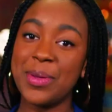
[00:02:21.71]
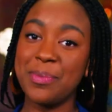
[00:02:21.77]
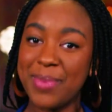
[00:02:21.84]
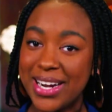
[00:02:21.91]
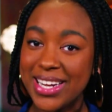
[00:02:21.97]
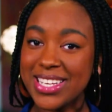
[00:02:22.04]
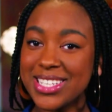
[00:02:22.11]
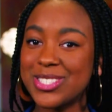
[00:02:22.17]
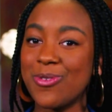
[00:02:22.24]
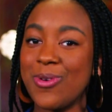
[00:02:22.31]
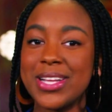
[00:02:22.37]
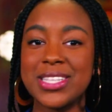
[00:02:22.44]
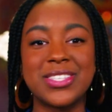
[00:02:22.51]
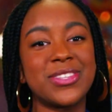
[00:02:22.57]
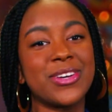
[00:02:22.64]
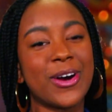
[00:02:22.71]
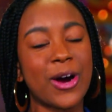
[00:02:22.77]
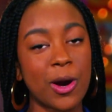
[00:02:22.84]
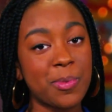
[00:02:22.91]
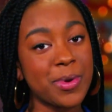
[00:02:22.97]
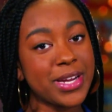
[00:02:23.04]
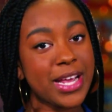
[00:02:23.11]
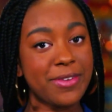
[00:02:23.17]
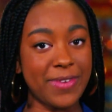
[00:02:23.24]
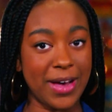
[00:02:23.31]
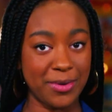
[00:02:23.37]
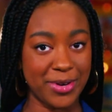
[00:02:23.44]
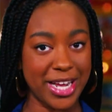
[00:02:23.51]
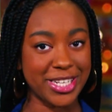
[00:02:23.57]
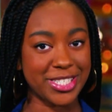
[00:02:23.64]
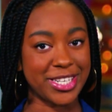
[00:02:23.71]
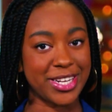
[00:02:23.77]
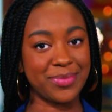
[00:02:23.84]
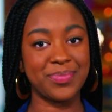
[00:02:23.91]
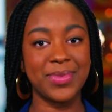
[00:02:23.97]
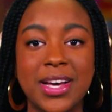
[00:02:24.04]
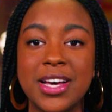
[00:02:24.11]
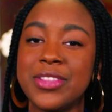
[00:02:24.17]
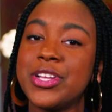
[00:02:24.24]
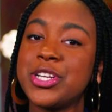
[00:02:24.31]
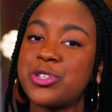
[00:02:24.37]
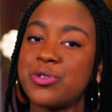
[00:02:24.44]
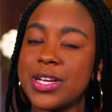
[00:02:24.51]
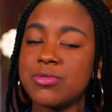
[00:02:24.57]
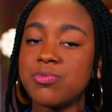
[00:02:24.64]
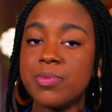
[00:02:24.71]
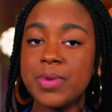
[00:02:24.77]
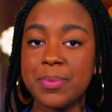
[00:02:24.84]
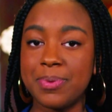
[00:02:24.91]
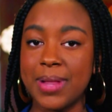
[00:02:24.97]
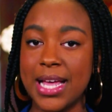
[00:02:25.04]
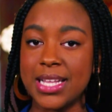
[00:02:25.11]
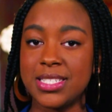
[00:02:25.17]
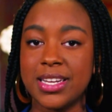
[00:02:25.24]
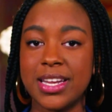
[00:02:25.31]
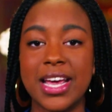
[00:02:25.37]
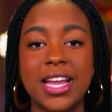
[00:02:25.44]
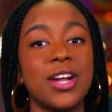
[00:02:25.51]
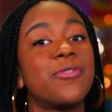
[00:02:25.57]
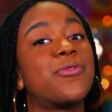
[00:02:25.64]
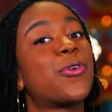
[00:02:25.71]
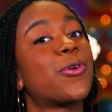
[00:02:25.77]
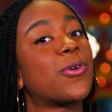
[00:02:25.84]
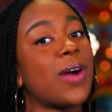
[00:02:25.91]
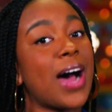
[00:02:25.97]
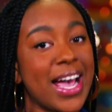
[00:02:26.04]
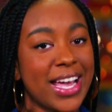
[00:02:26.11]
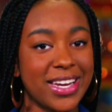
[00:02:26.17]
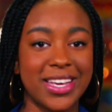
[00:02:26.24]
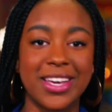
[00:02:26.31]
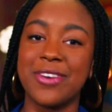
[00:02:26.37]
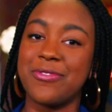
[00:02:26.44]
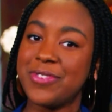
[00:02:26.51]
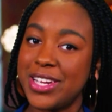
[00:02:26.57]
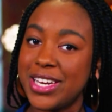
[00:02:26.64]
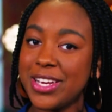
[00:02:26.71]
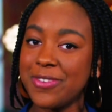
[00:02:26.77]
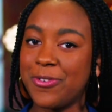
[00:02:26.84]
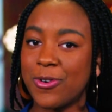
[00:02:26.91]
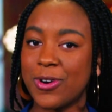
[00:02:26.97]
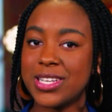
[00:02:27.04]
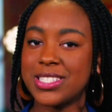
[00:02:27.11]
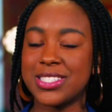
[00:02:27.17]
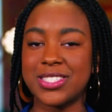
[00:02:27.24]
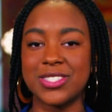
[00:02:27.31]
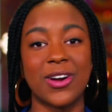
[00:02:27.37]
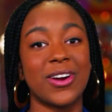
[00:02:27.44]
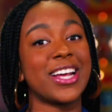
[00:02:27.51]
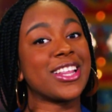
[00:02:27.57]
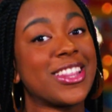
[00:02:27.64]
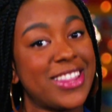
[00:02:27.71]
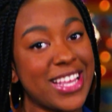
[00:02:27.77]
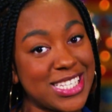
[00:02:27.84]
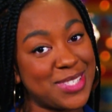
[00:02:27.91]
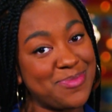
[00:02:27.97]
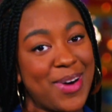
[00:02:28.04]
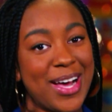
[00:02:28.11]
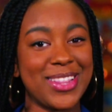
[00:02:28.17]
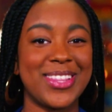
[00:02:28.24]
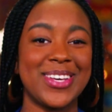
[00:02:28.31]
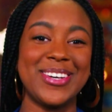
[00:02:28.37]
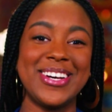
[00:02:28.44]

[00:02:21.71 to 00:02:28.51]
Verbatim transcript: The money is going to the Arbor Day Foundation. The trees will be planted in a variety of needy forests starting this month.